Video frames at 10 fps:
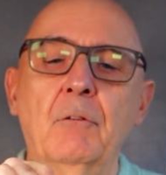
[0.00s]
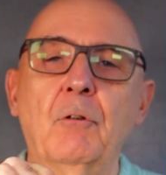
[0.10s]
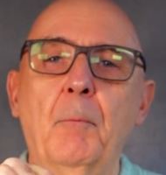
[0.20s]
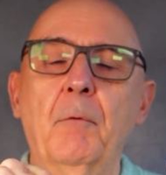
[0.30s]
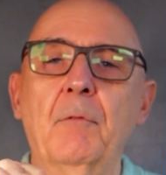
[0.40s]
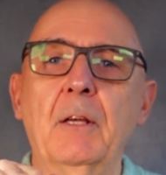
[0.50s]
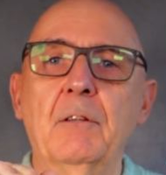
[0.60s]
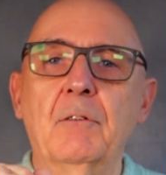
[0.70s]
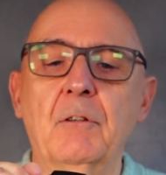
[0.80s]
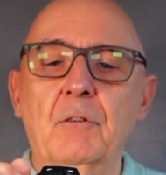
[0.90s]
top of
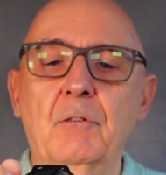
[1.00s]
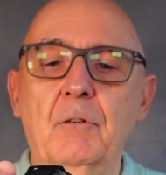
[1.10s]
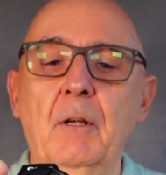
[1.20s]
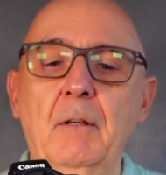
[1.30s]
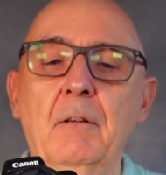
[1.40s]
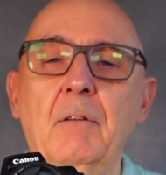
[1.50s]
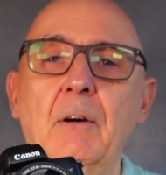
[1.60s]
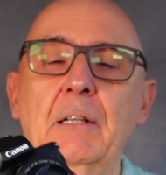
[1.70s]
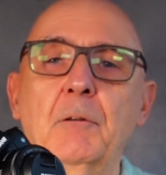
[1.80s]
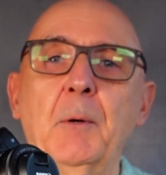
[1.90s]
this, that's
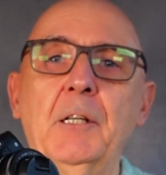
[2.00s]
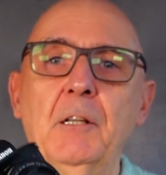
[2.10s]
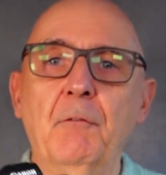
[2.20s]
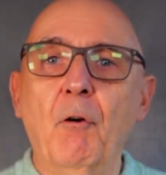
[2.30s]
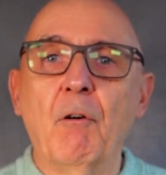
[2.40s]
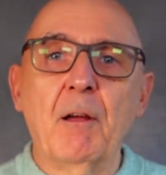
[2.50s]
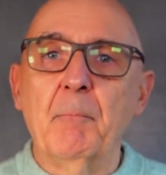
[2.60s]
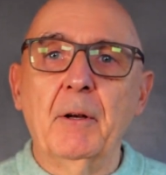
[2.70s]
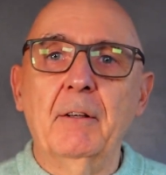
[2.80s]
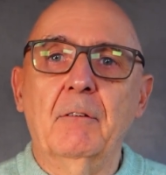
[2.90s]
designed specially for
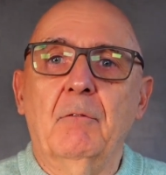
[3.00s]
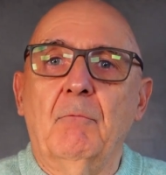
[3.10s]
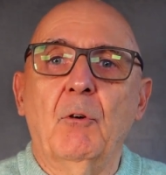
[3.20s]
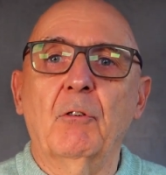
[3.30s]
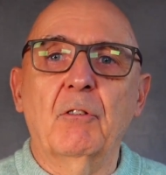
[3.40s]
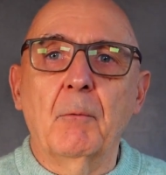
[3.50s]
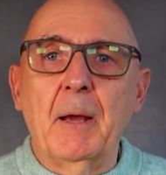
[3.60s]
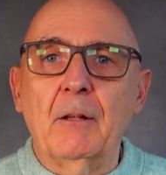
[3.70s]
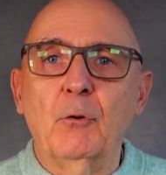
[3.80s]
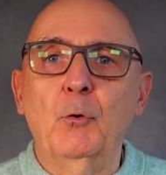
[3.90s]
it, but it's cost
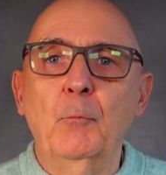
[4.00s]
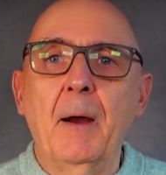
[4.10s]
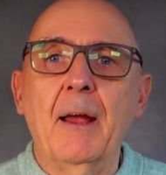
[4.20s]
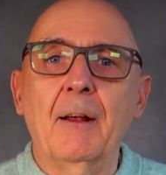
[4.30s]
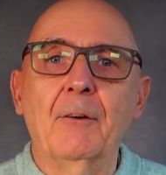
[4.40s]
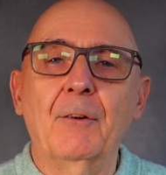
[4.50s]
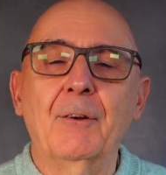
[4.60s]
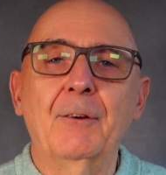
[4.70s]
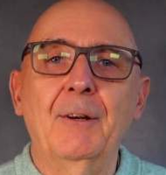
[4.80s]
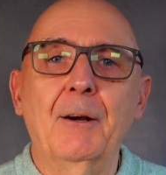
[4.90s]
about £2,
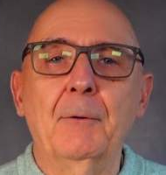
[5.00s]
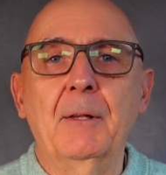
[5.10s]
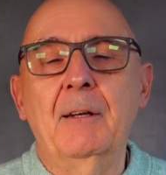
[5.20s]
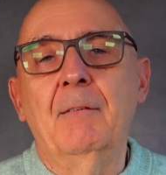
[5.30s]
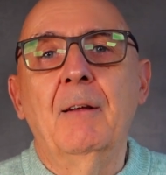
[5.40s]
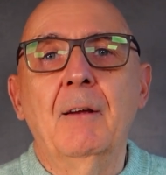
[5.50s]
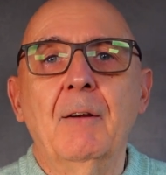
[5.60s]
you know, and then